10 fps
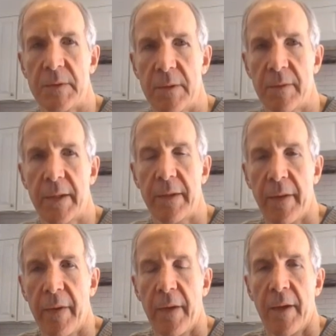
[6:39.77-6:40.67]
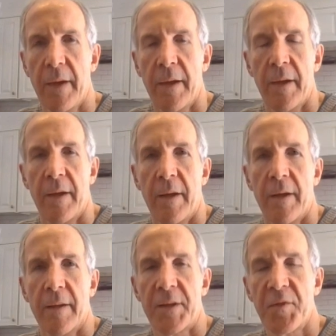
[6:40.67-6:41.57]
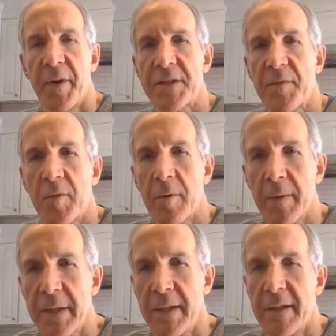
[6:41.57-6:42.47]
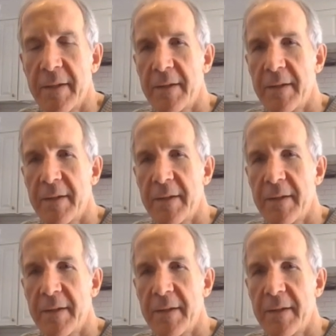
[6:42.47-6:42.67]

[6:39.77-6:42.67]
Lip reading: All right. Let's fast forward.